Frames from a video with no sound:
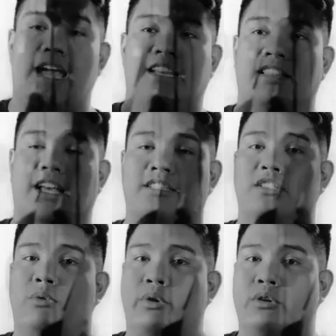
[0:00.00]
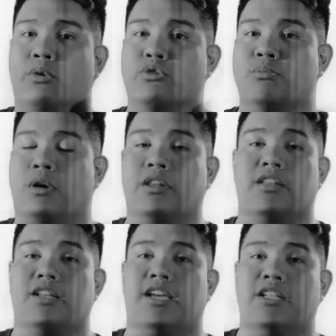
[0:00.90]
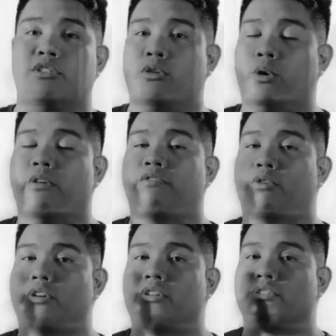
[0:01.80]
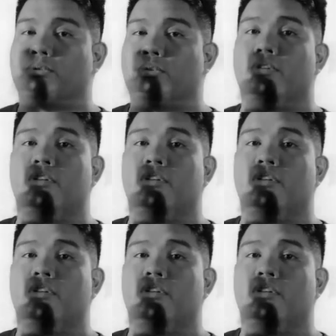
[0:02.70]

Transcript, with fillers: any less quote-unquote smart than the kids who go to a four-year school.